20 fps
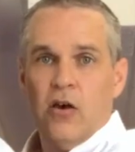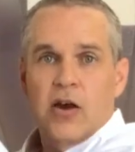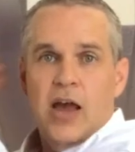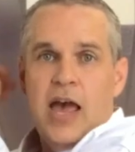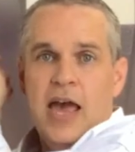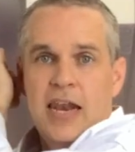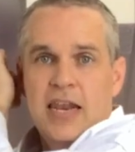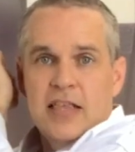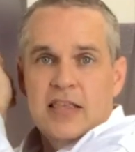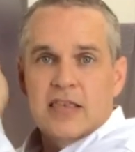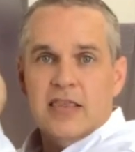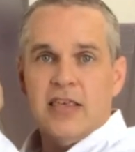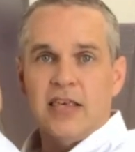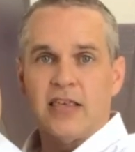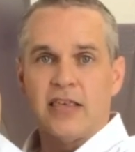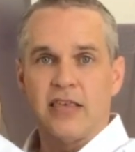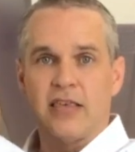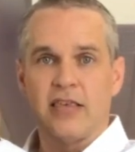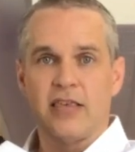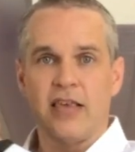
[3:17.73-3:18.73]
And it's the
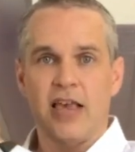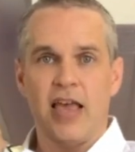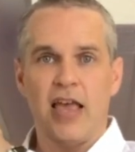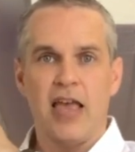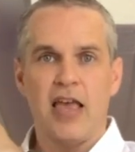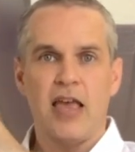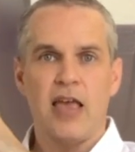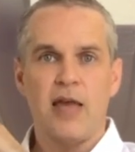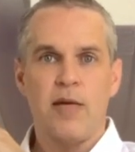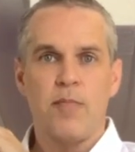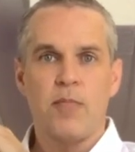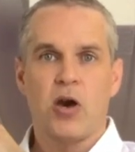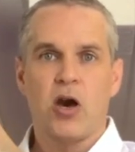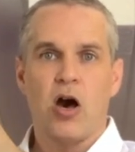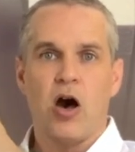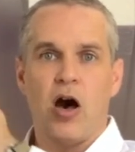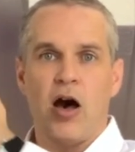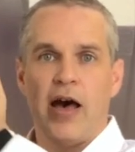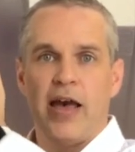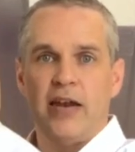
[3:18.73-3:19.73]
same
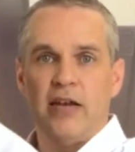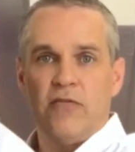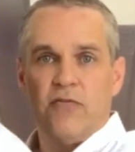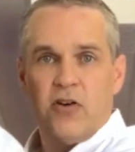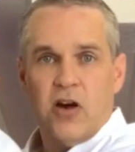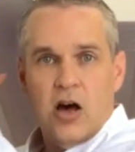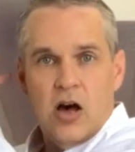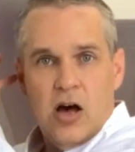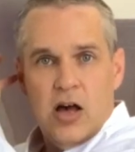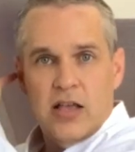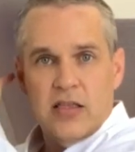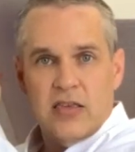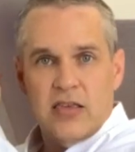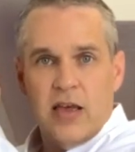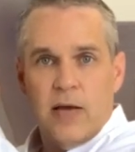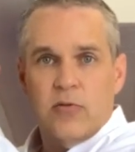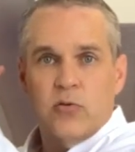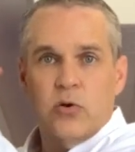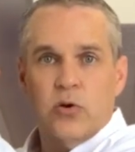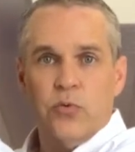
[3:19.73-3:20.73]
kind of
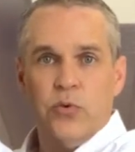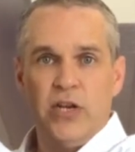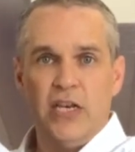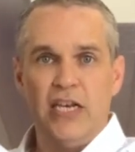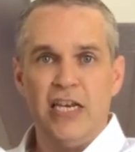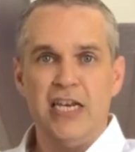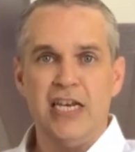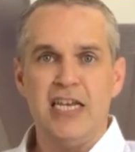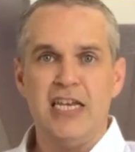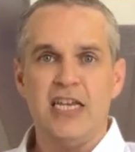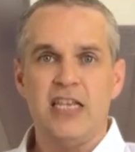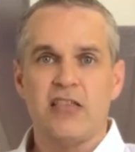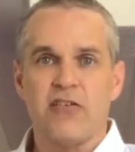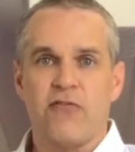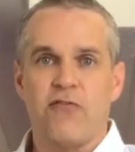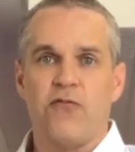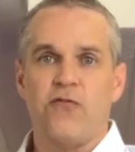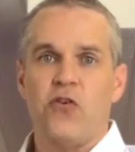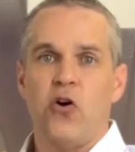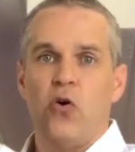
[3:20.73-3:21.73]
concept where we need to
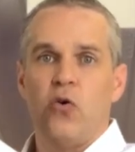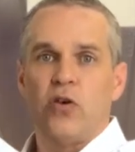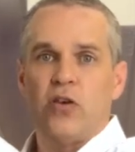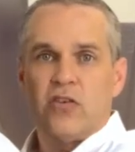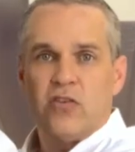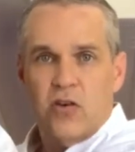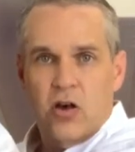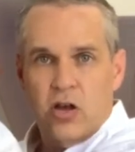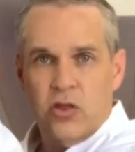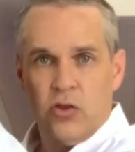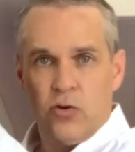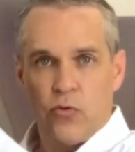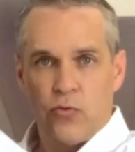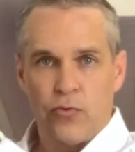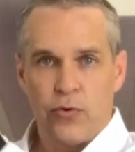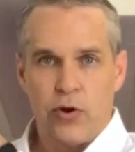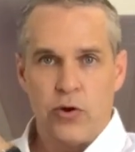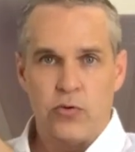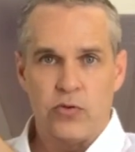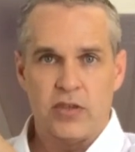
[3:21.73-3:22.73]
focus on the
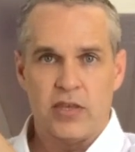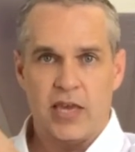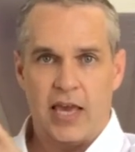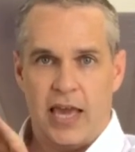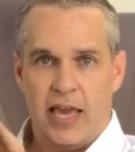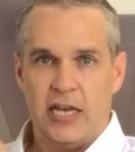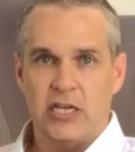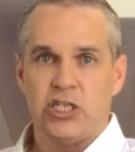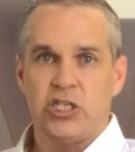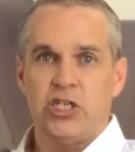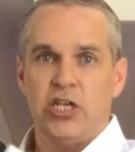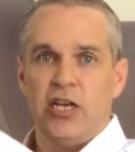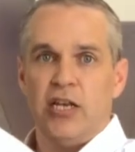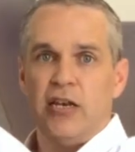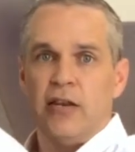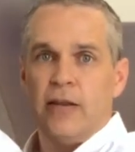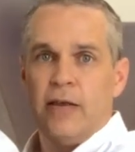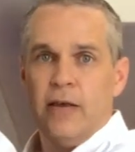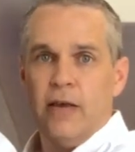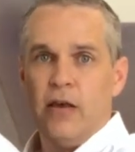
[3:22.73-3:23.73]

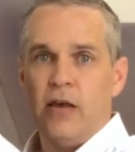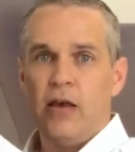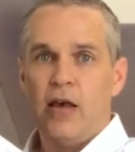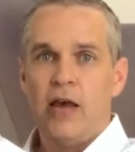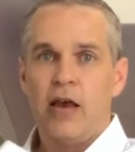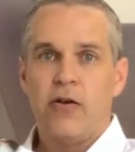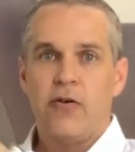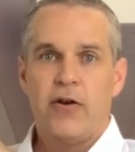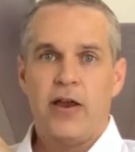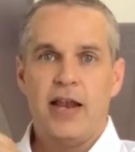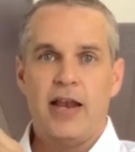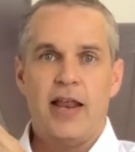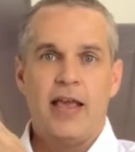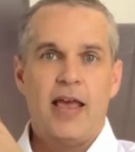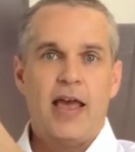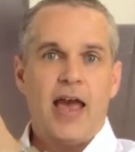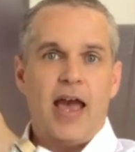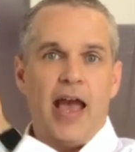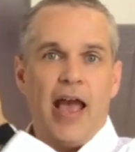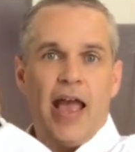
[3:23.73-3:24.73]
rotation, right?
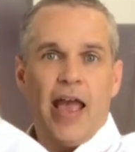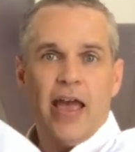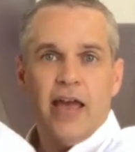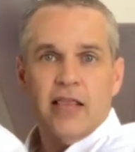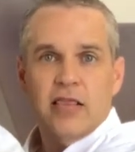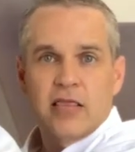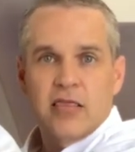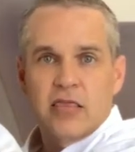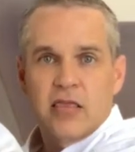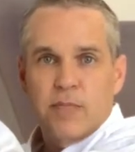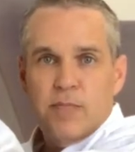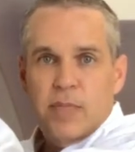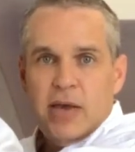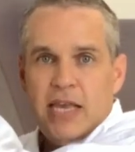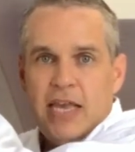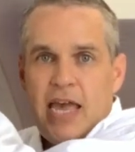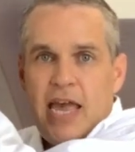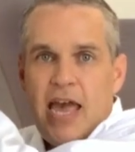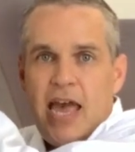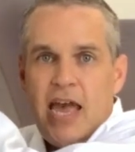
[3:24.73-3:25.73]
And the
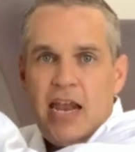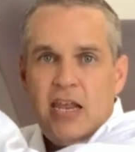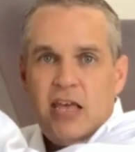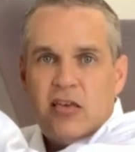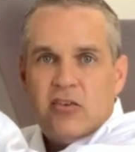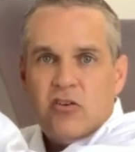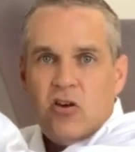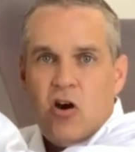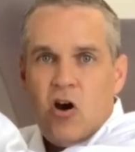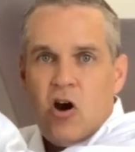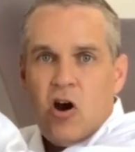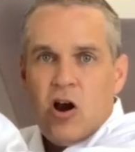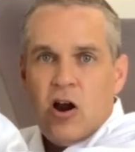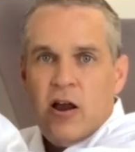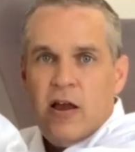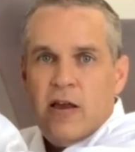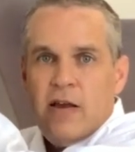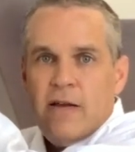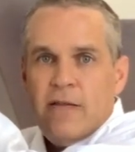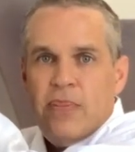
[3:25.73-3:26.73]
mechanics
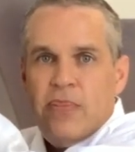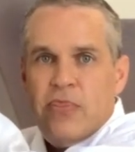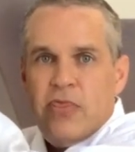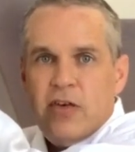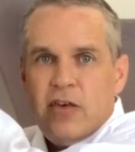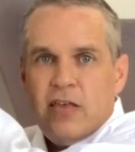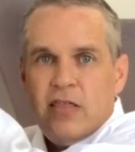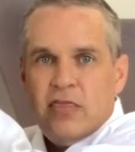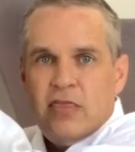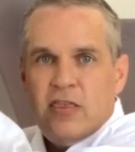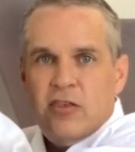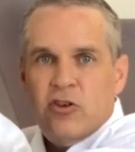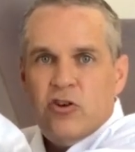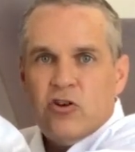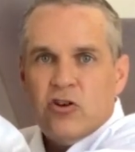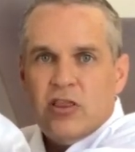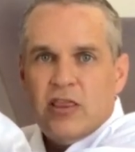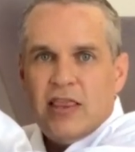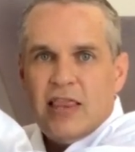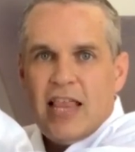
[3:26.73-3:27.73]
are that
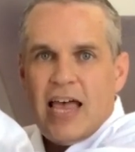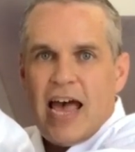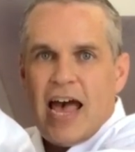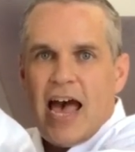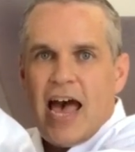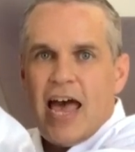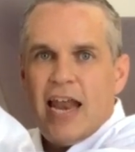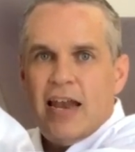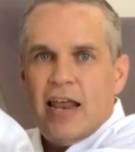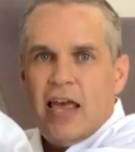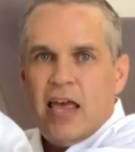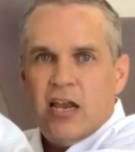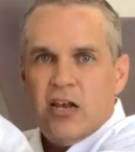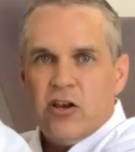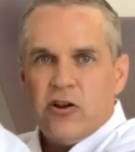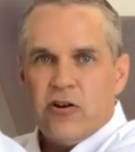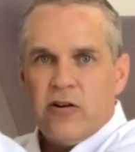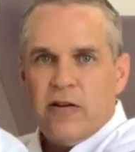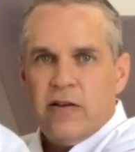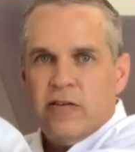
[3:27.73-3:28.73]
your lat
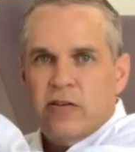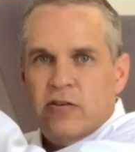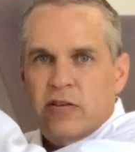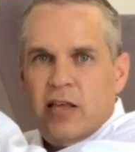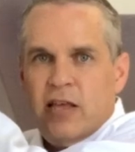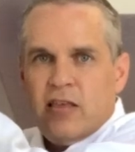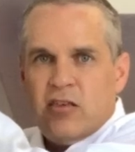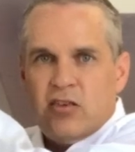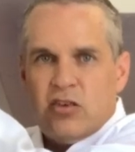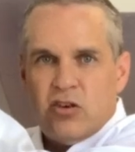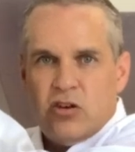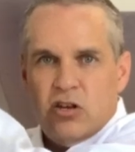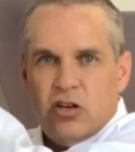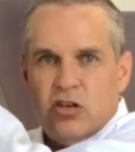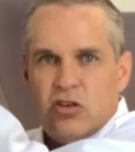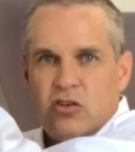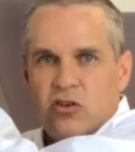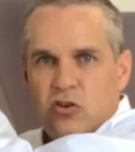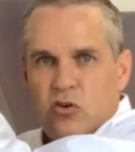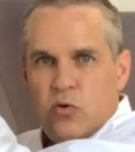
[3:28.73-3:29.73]
is going
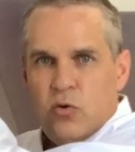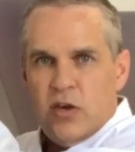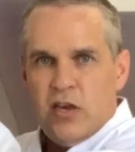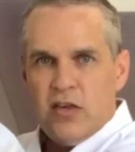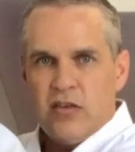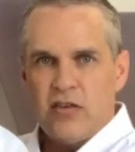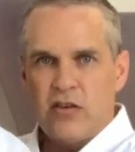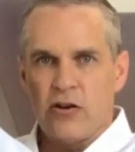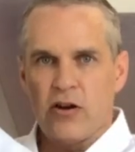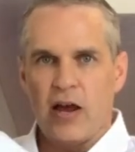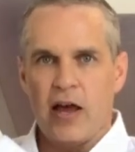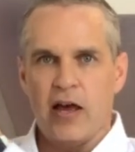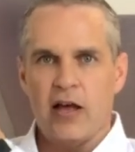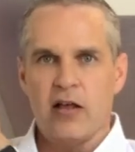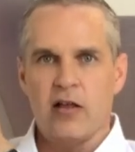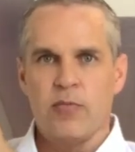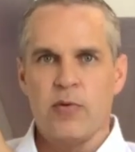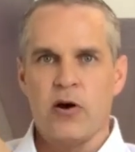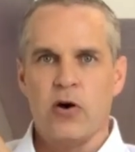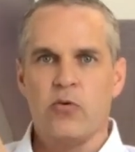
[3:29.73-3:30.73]
to squeeze and your
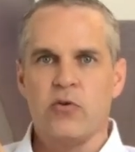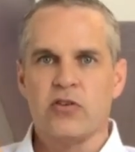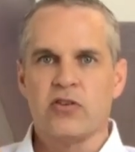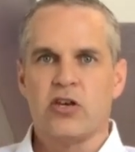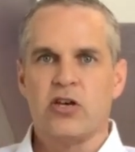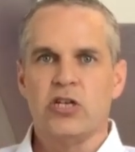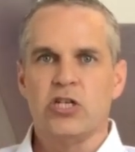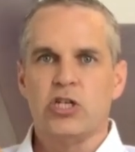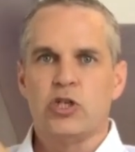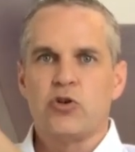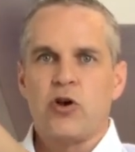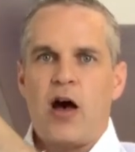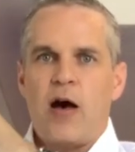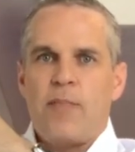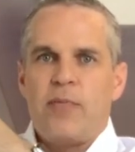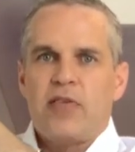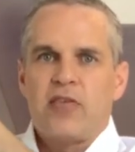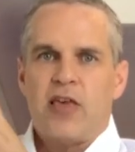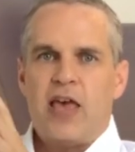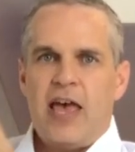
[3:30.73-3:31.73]
elbow is going to
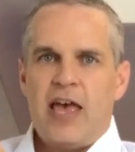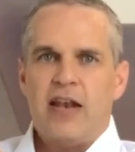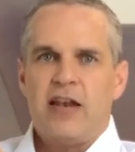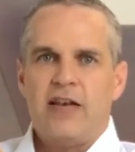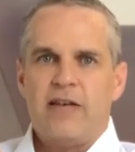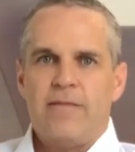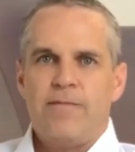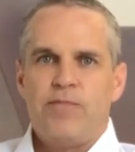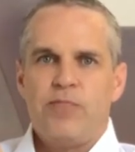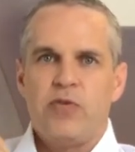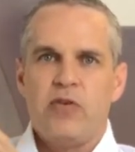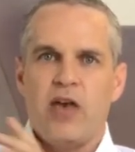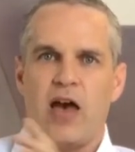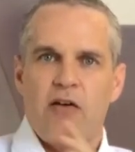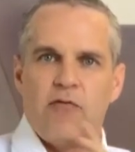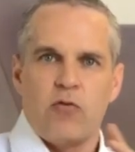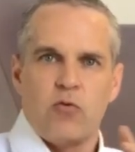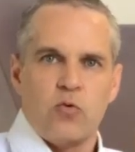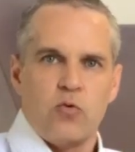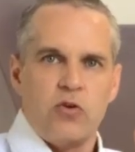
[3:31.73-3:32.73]
drop, and you
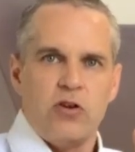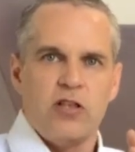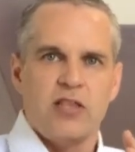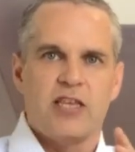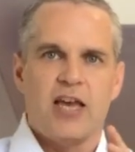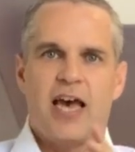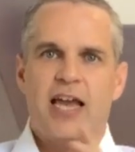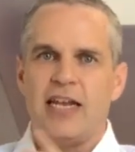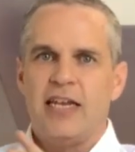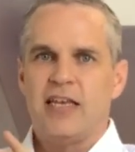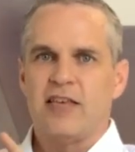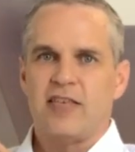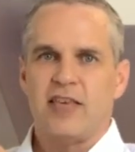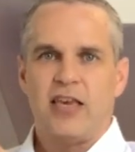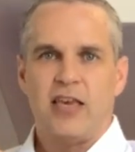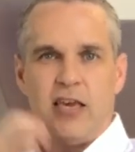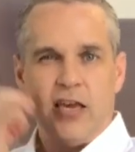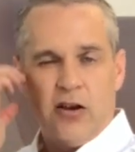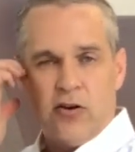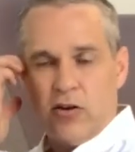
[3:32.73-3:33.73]
have a real
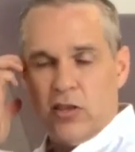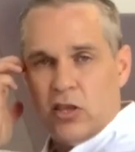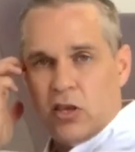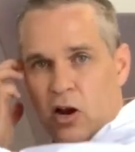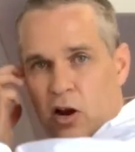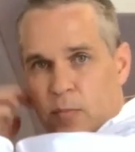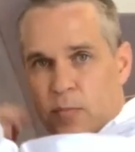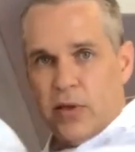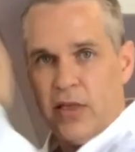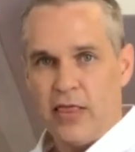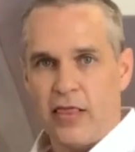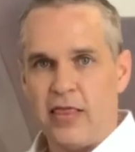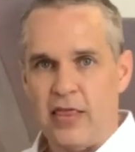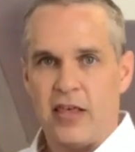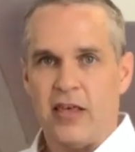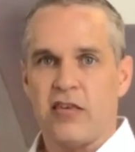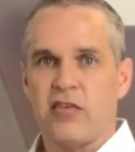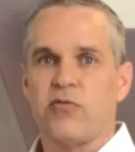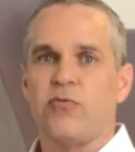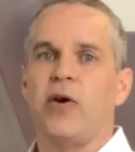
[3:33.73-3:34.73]
tightness here in the armpit
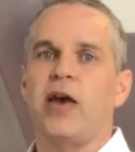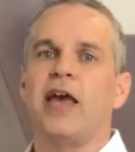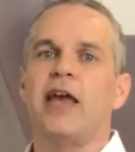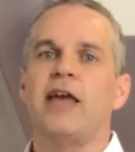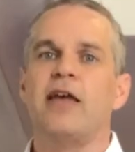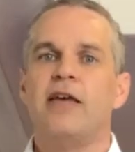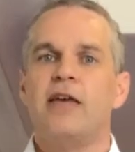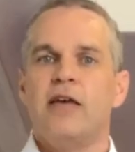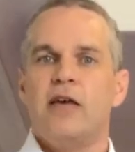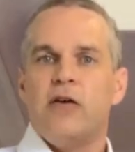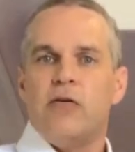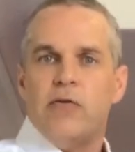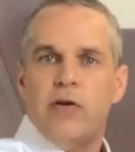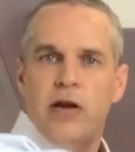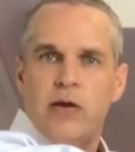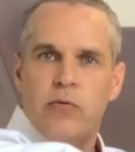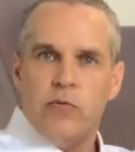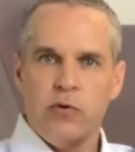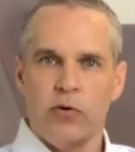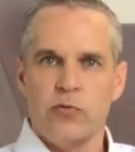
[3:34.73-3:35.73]
this way
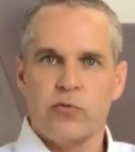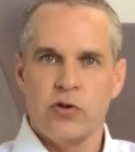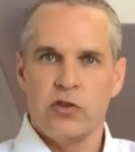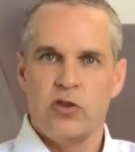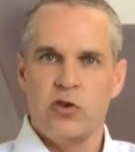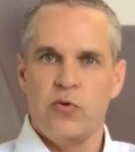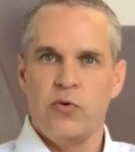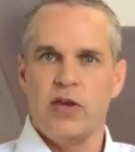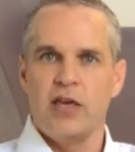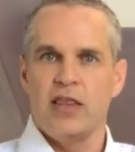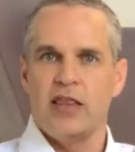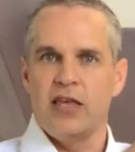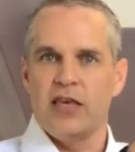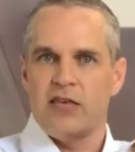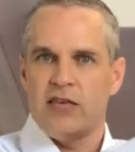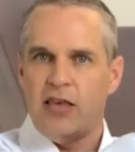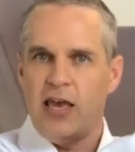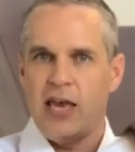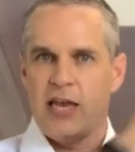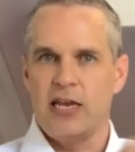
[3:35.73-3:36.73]
when we're doing
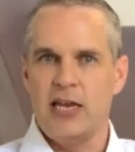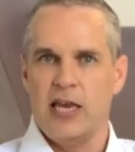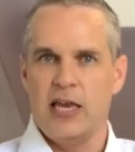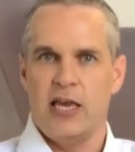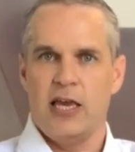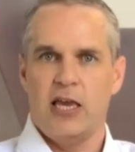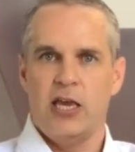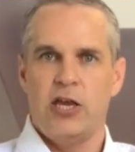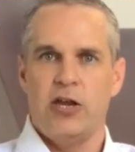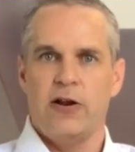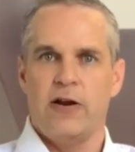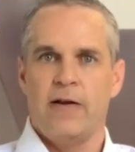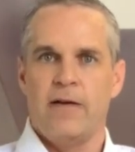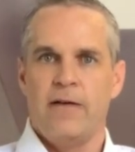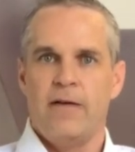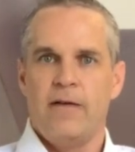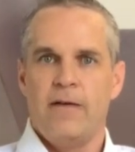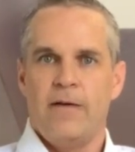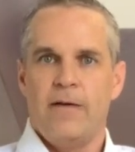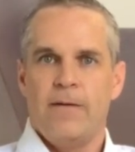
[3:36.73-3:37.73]
this technique here,
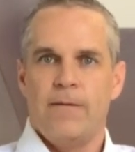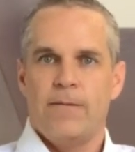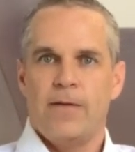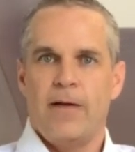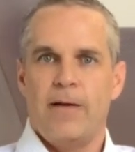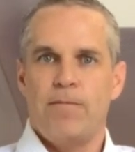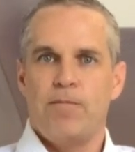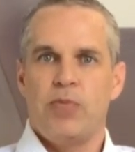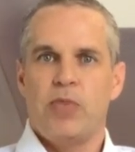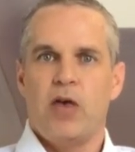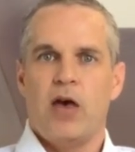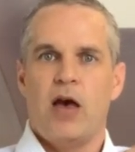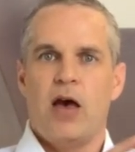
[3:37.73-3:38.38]
right?